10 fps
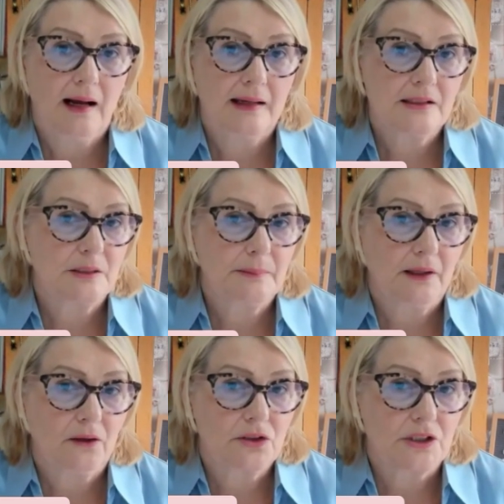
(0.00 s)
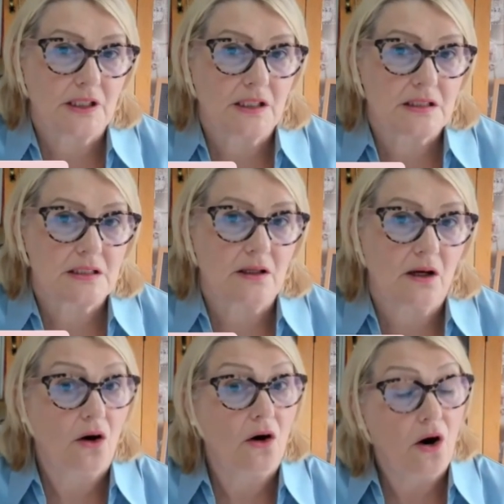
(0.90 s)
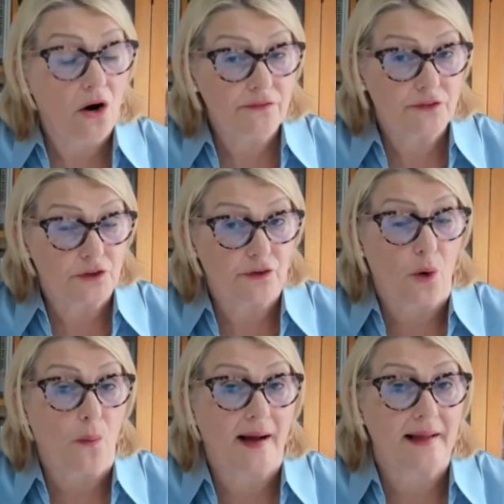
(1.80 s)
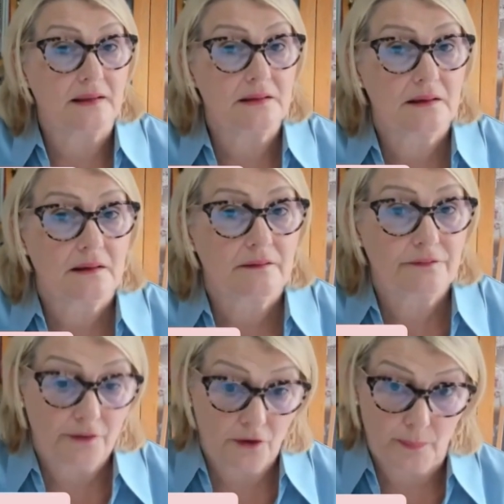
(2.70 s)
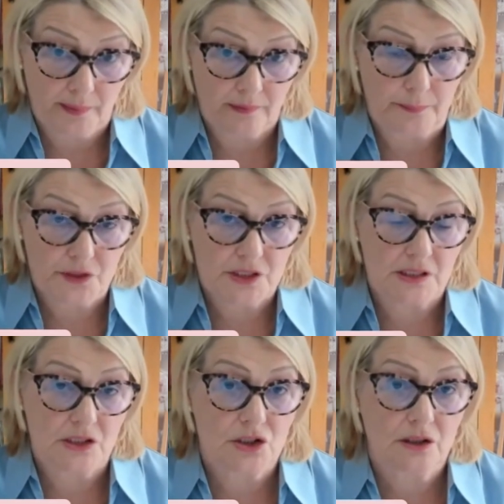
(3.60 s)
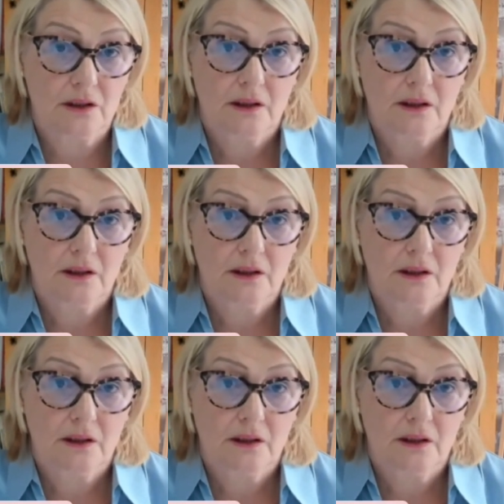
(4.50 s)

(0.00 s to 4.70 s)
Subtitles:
antibiotics are often required following the procedure